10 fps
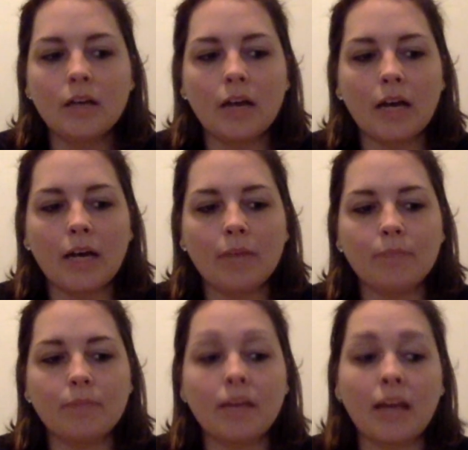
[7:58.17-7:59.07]

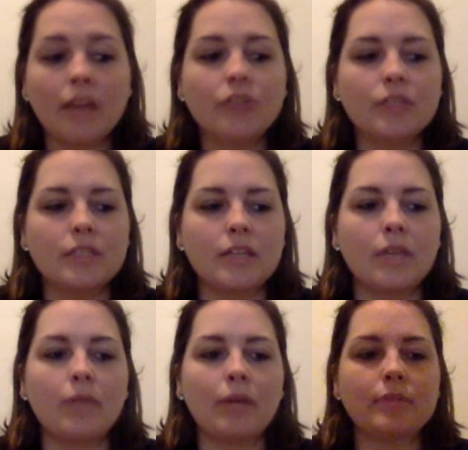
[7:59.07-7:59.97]
And actually tonight
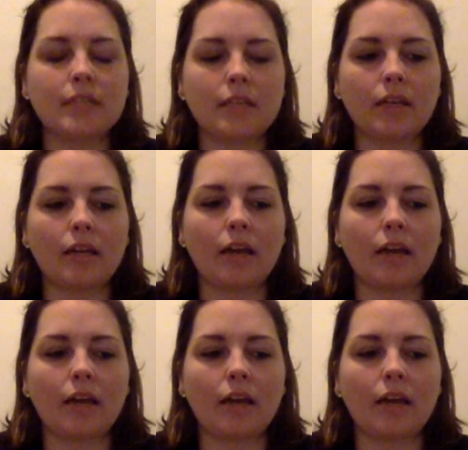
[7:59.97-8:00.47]
when I was eating,